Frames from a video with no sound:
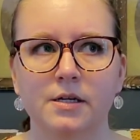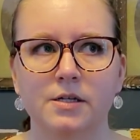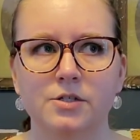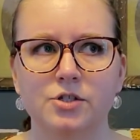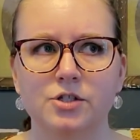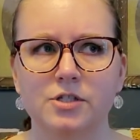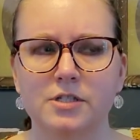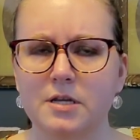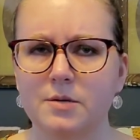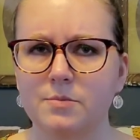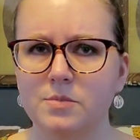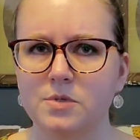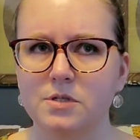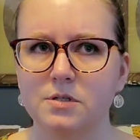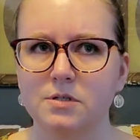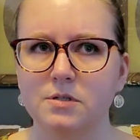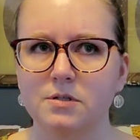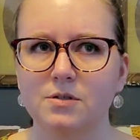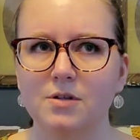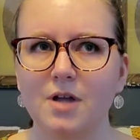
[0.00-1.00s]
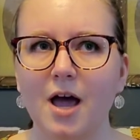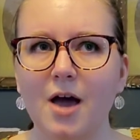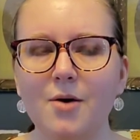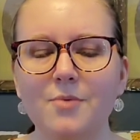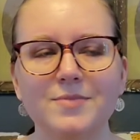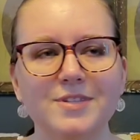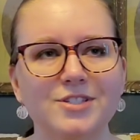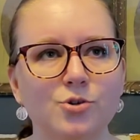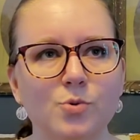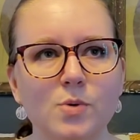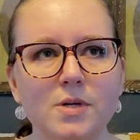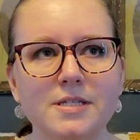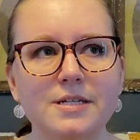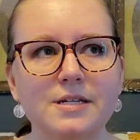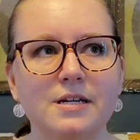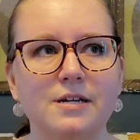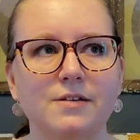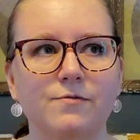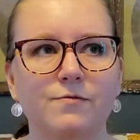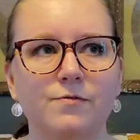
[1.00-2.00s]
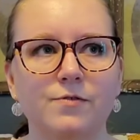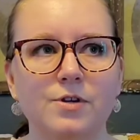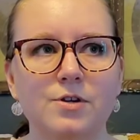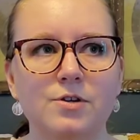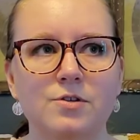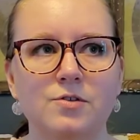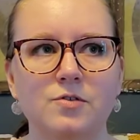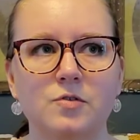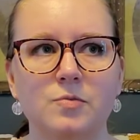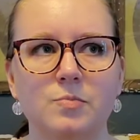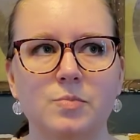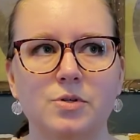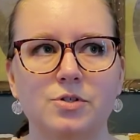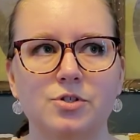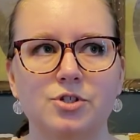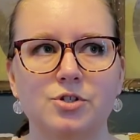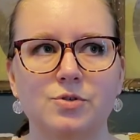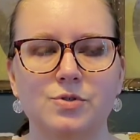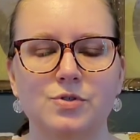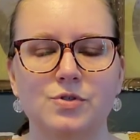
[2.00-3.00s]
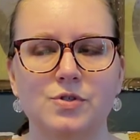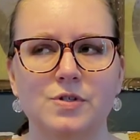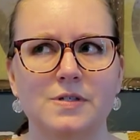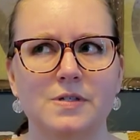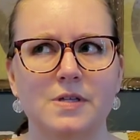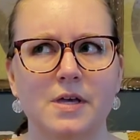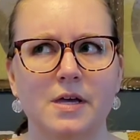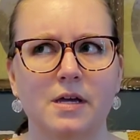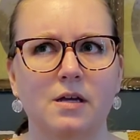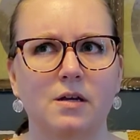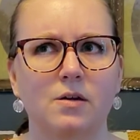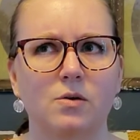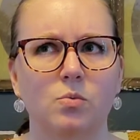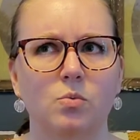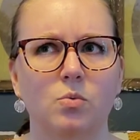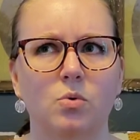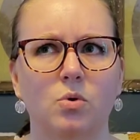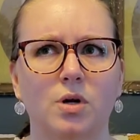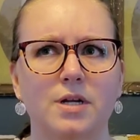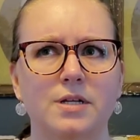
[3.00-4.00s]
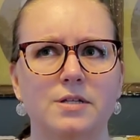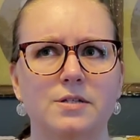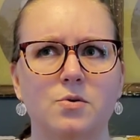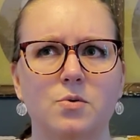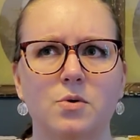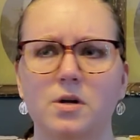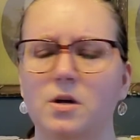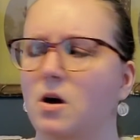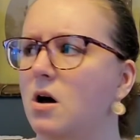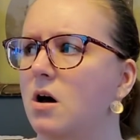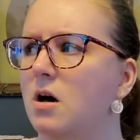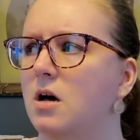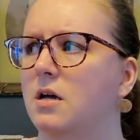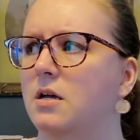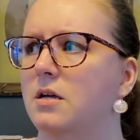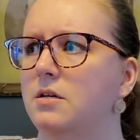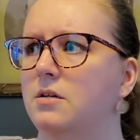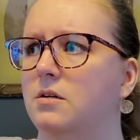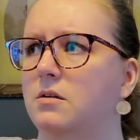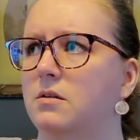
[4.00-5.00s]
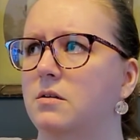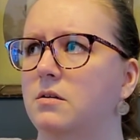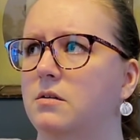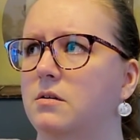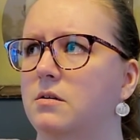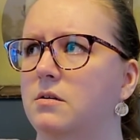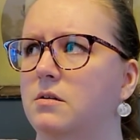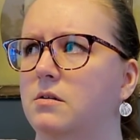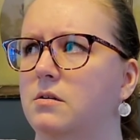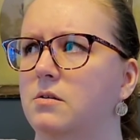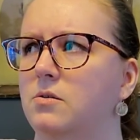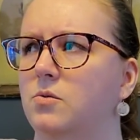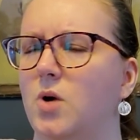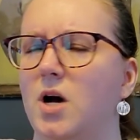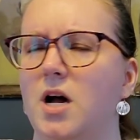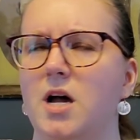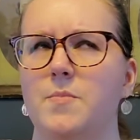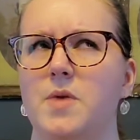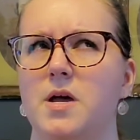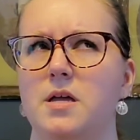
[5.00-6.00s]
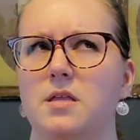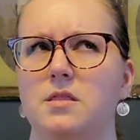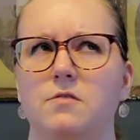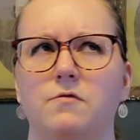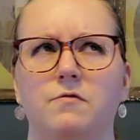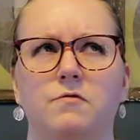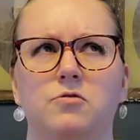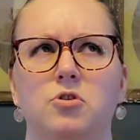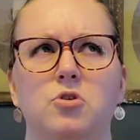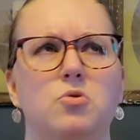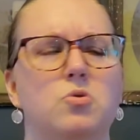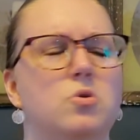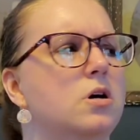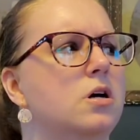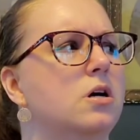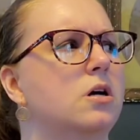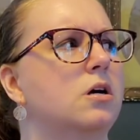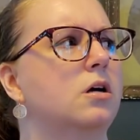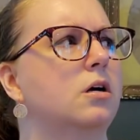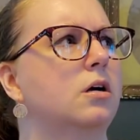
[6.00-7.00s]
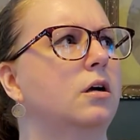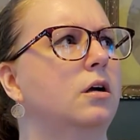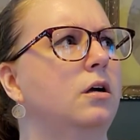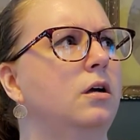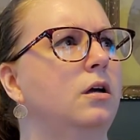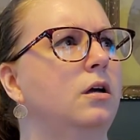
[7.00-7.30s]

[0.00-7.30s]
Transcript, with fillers: She seemed, ah, she wasn't confused, but she was just like, what is going on? Why am I on the floor?